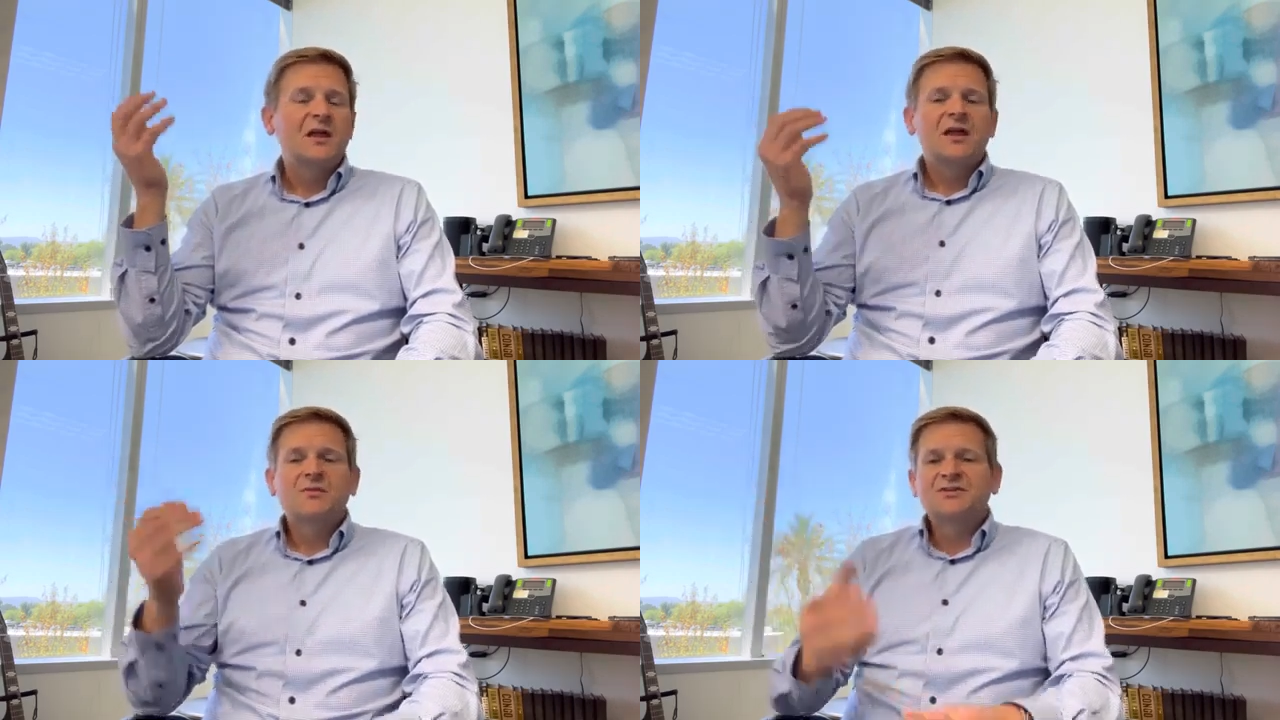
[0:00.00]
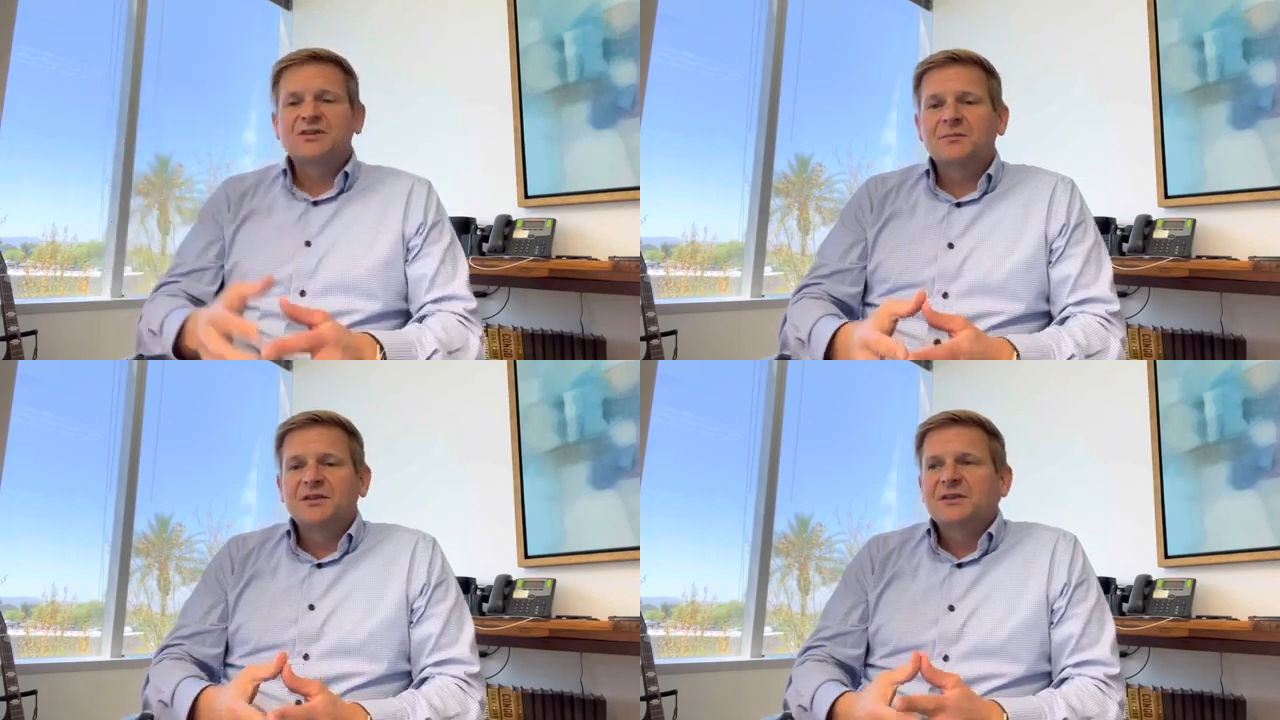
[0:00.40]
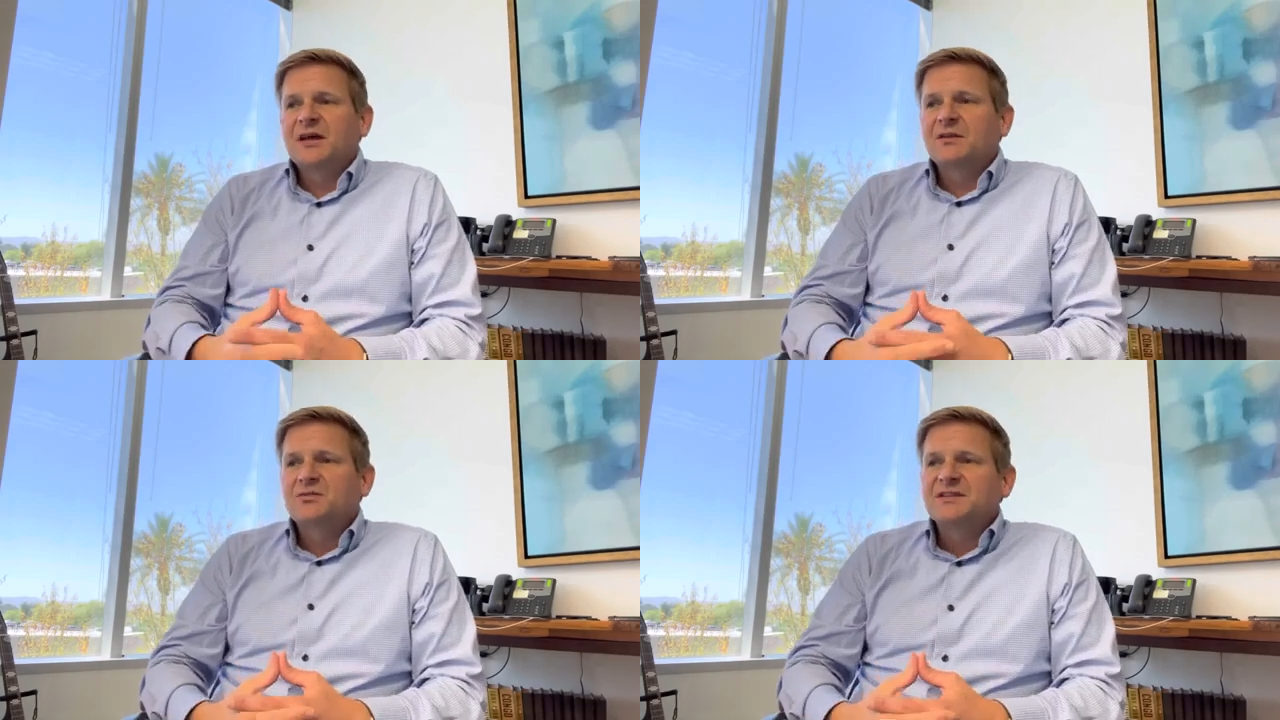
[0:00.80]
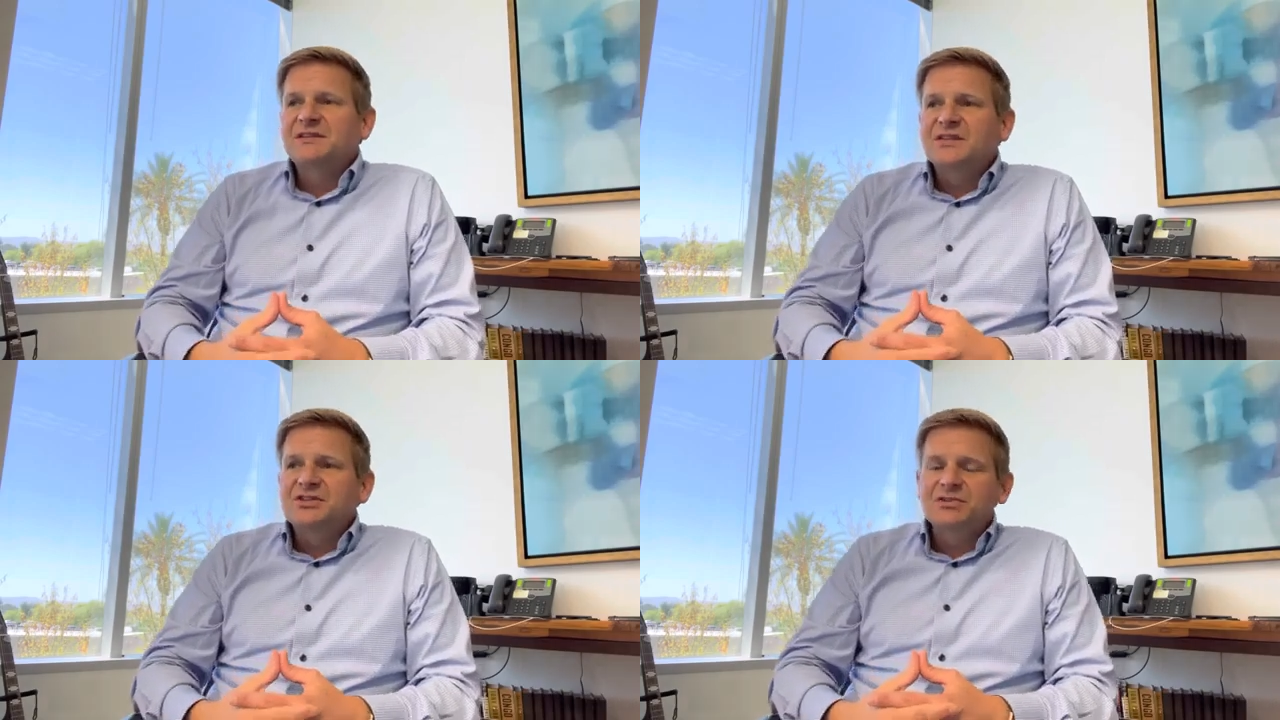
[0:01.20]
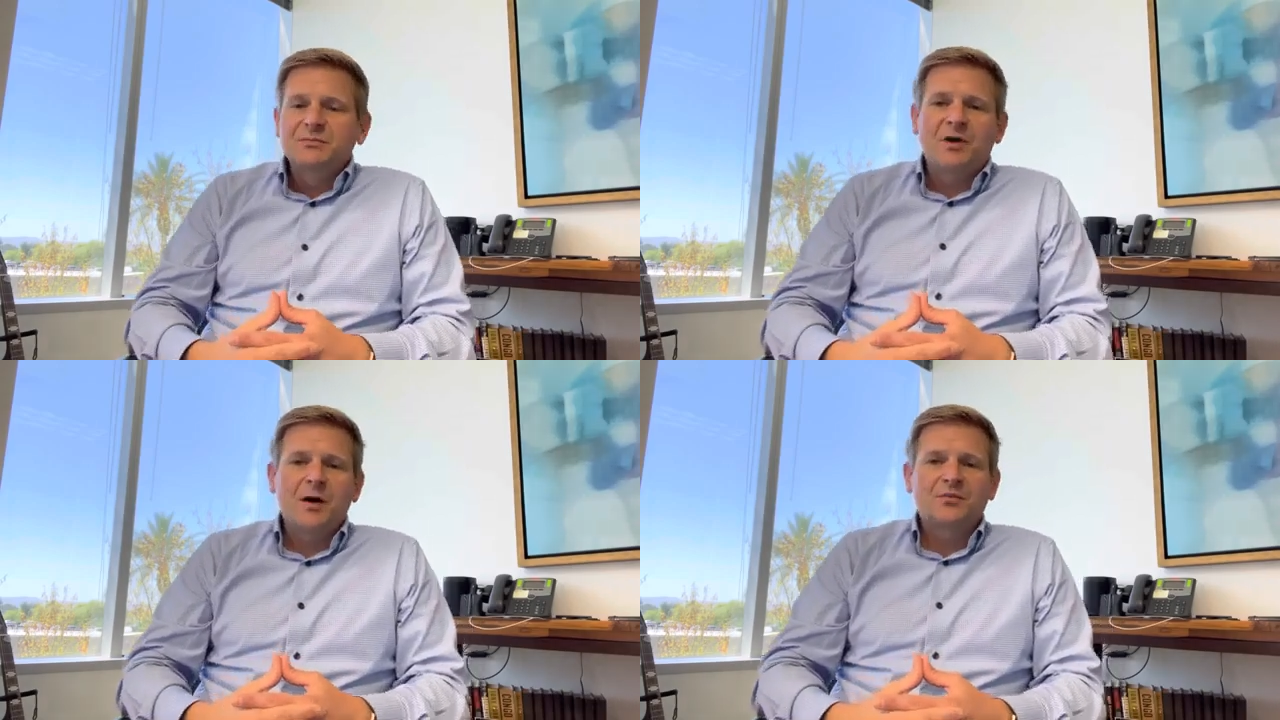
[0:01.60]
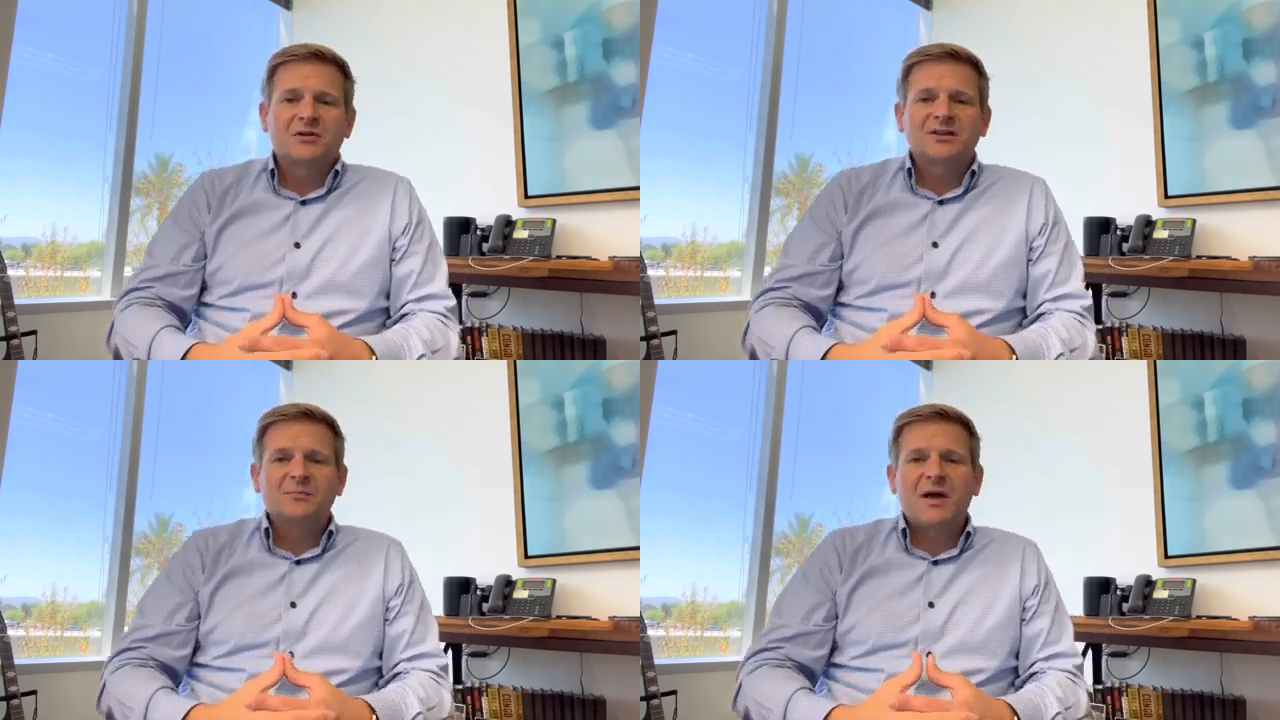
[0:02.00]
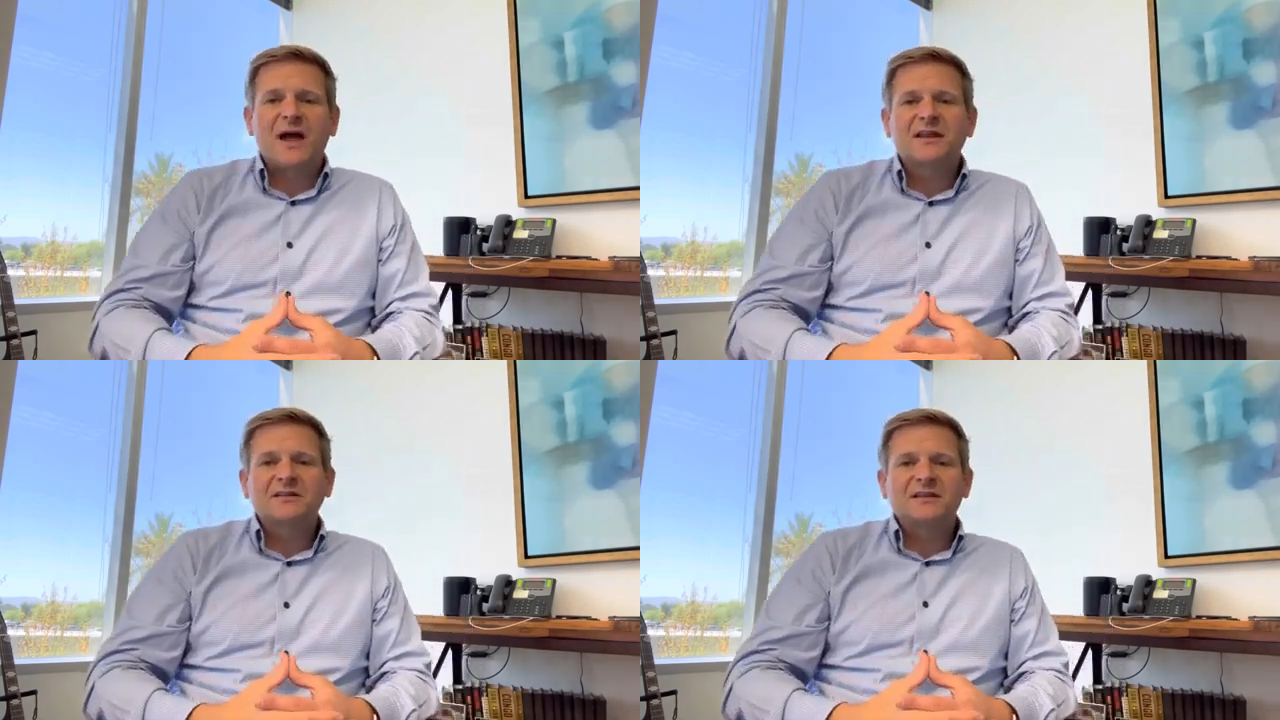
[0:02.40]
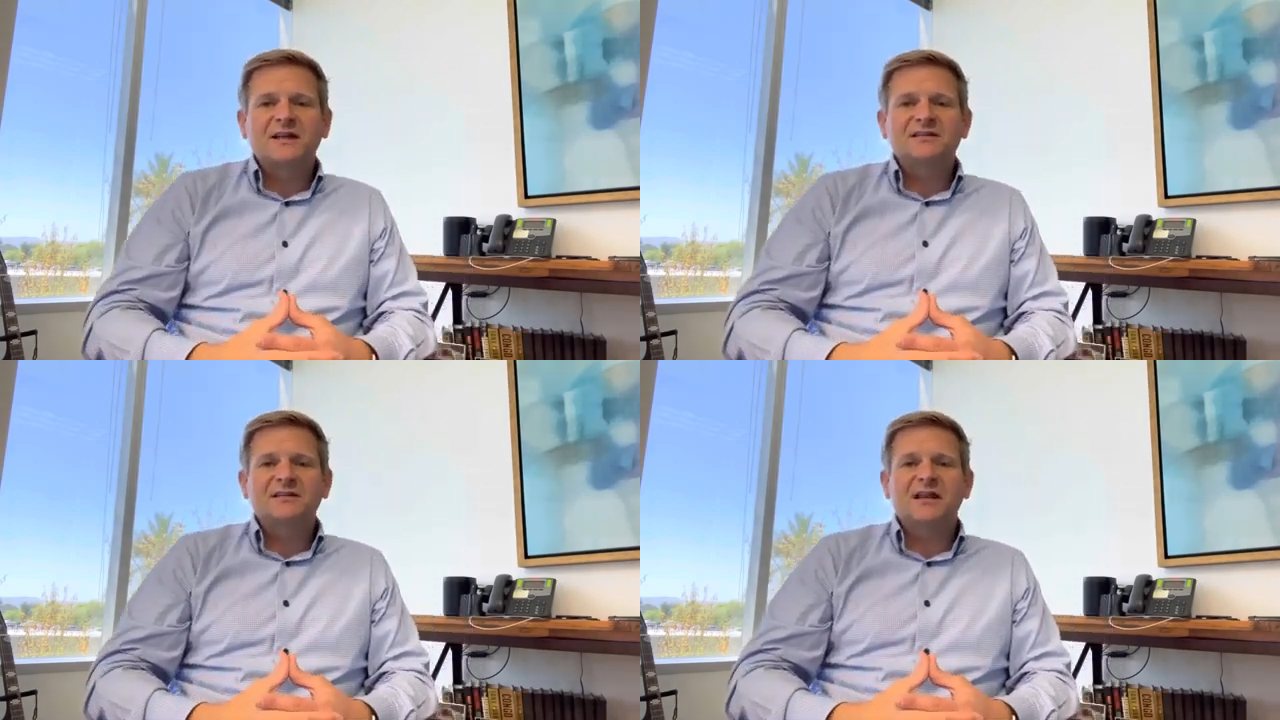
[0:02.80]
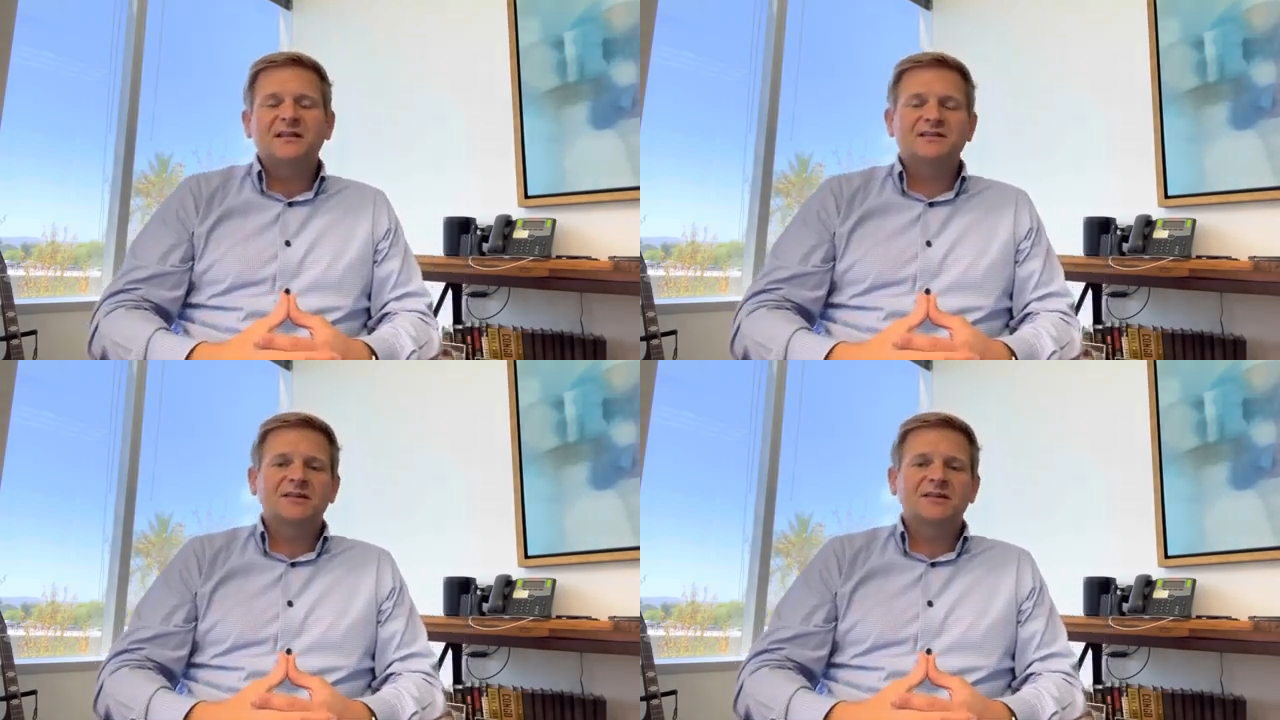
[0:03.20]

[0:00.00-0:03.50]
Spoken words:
It was something that was initially popularized back in the 1980s.